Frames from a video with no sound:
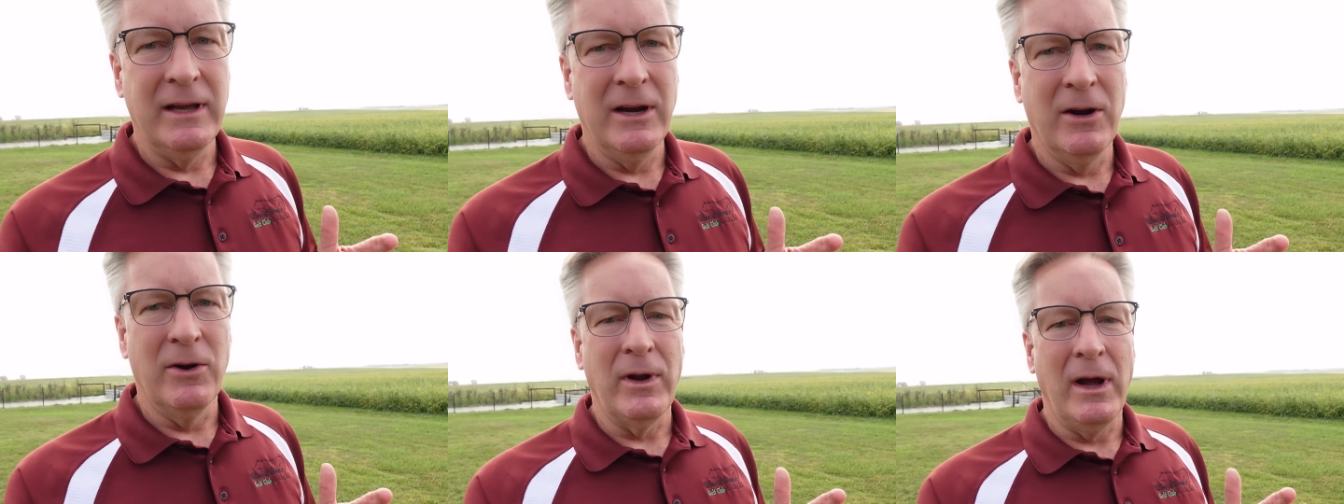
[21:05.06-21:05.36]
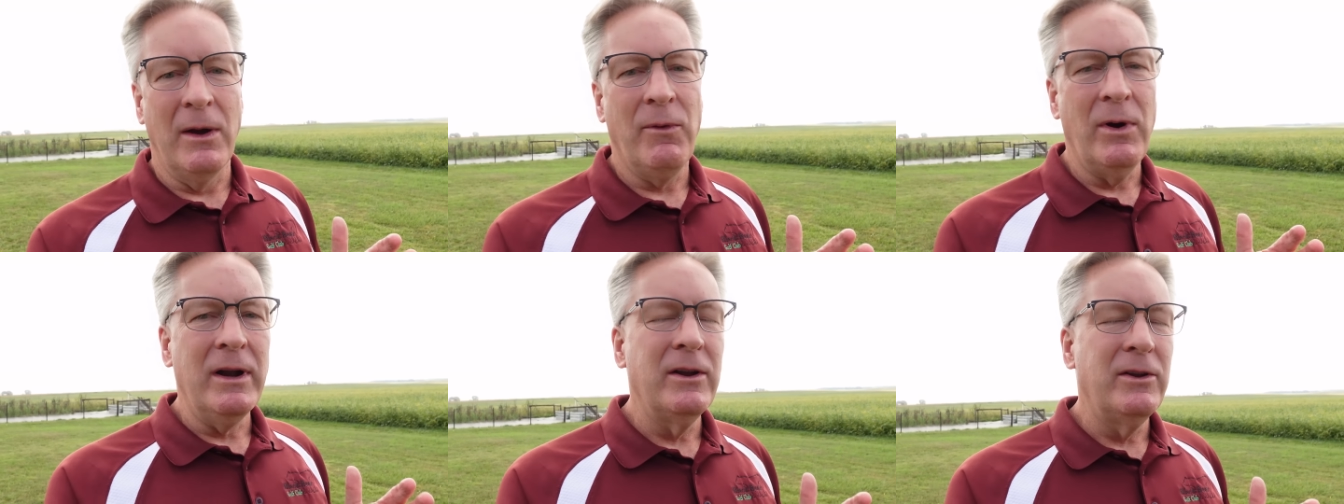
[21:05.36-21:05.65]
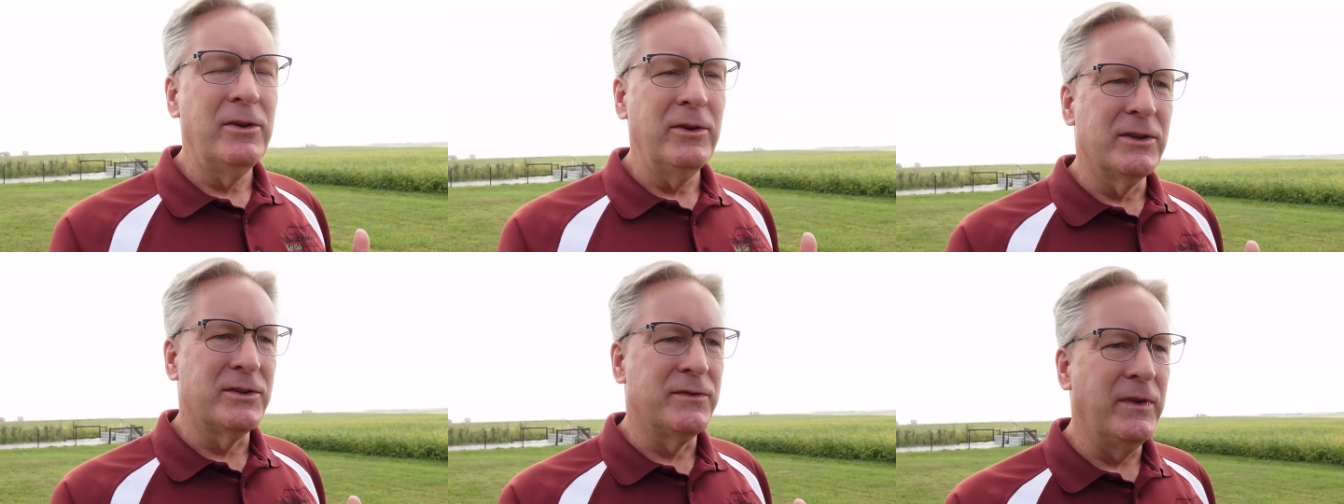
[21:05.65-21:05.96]
to, I want
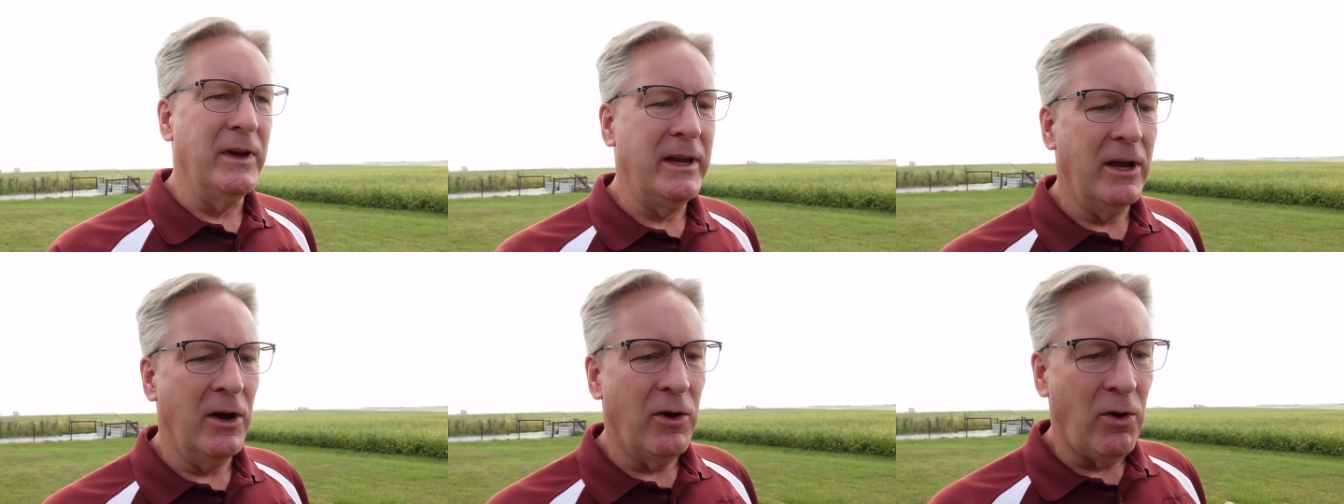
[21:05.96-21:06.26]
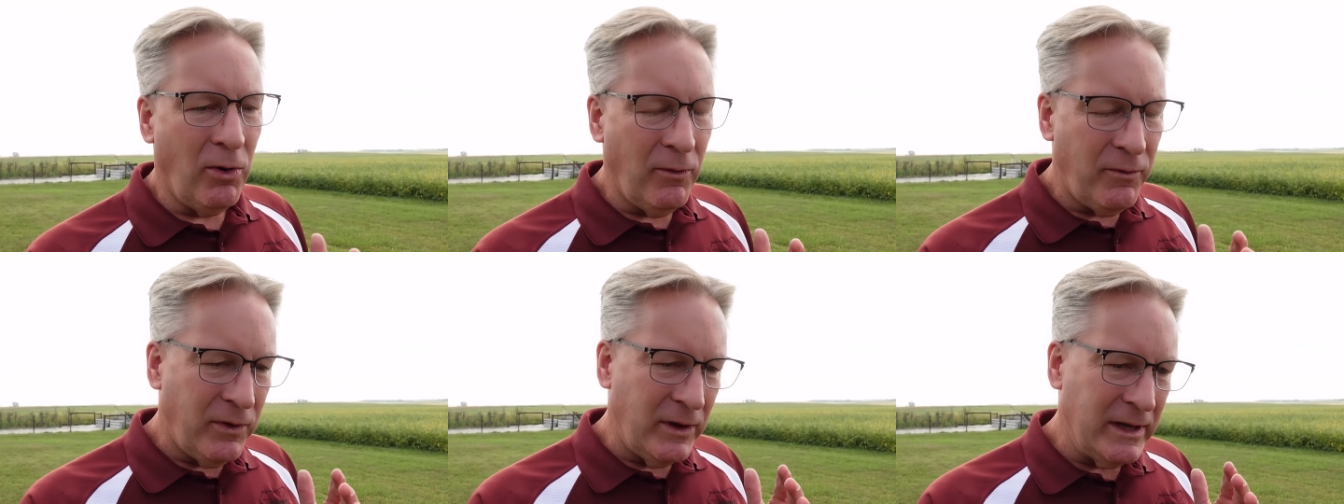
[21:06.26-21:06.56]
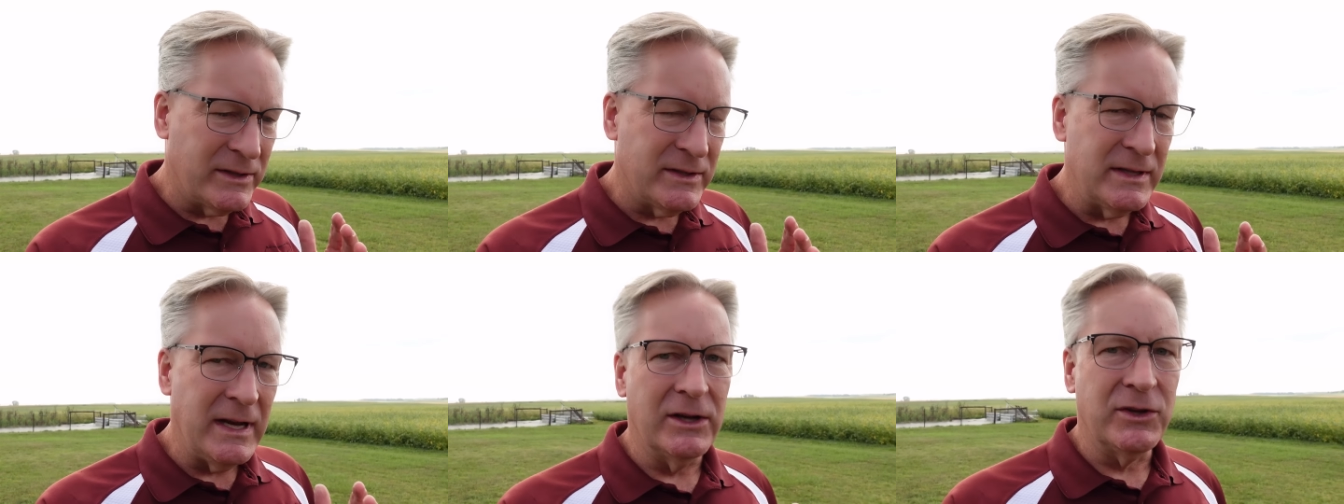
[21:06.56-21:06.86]
to do this video.
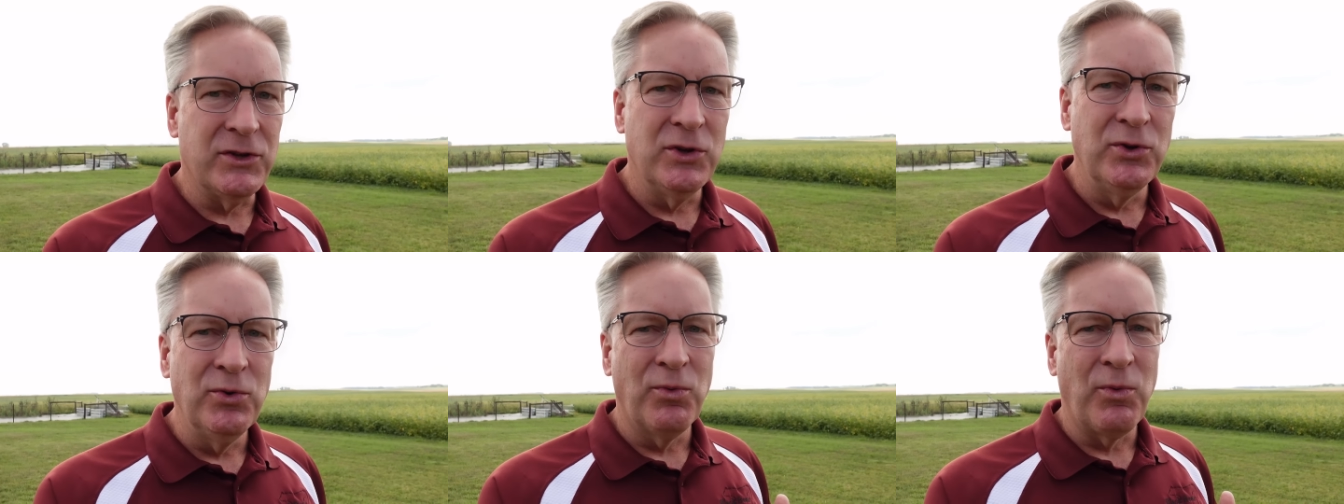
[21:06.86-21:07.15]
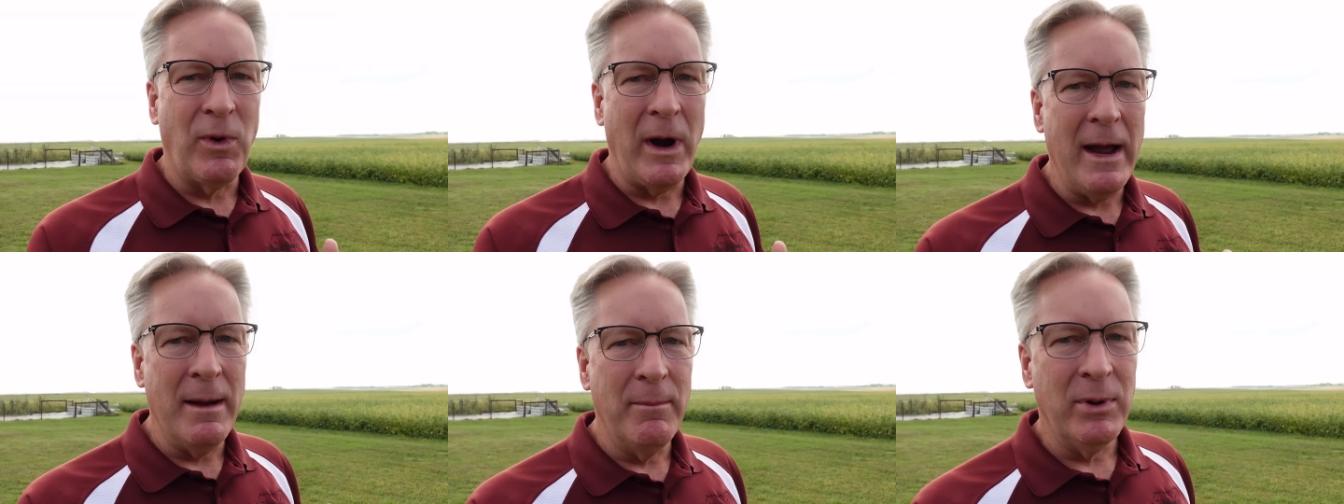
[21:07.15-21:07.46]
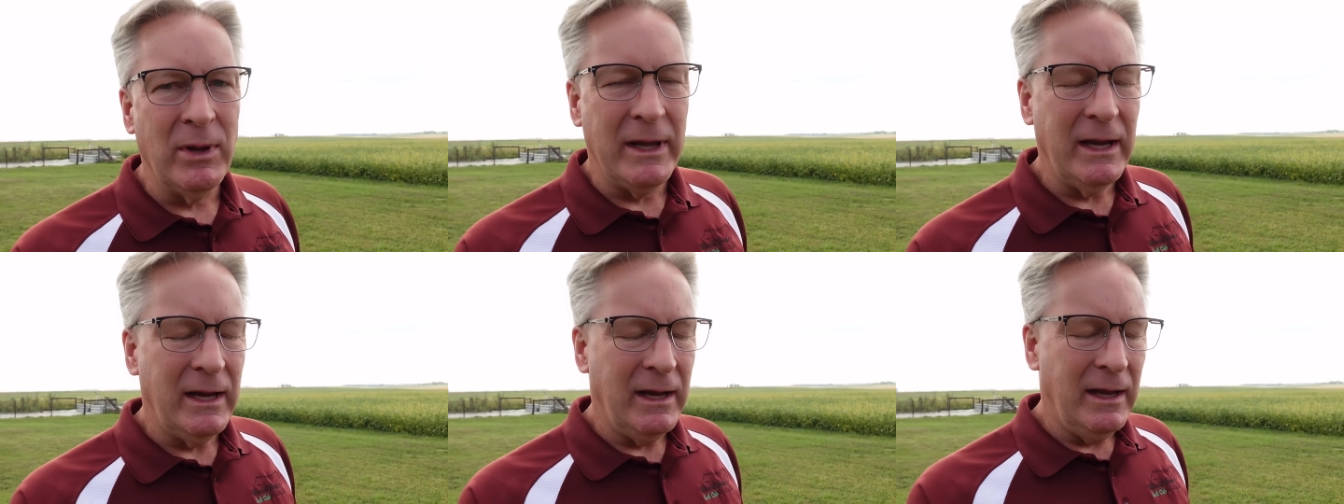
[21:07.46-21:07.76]
Hopefully it's not too
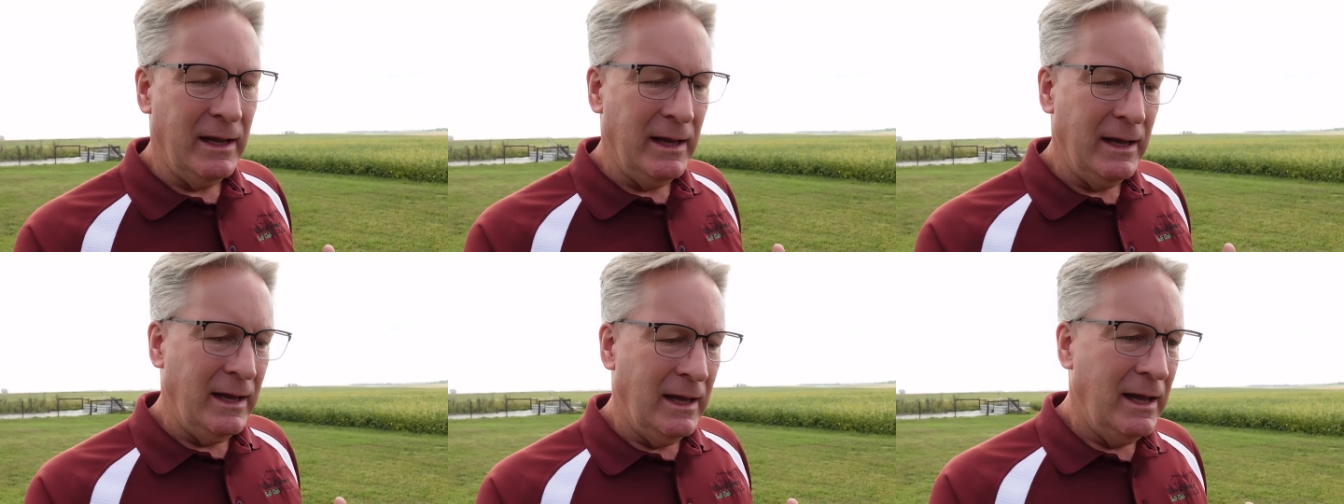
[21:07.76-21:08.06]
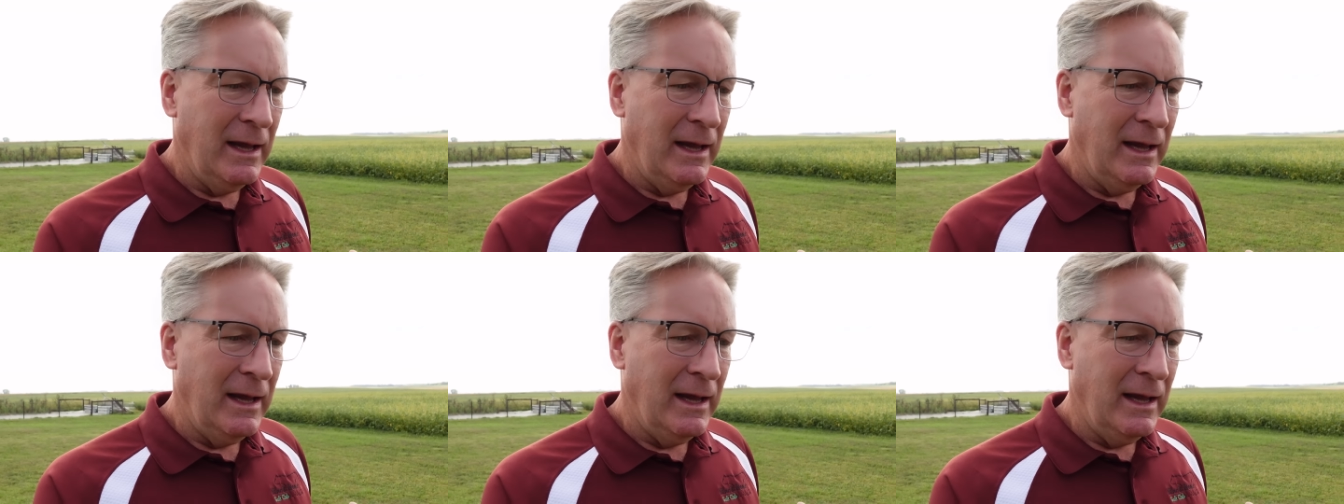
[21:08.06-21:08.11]
rambling.